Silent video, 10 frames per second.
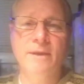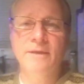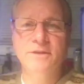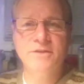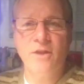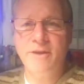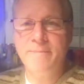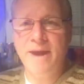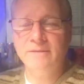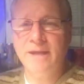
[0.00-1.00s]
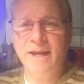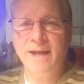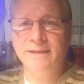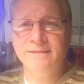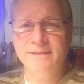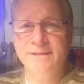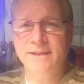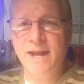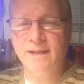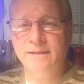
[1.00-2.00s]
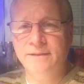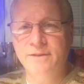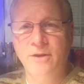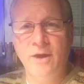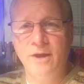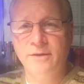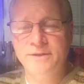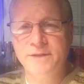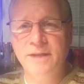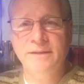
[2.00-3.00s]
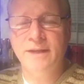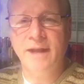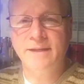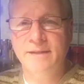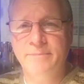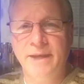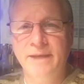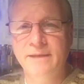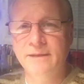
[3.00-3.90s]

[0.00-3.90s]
Sorry about that. I got disconnected. You know how this internet can be.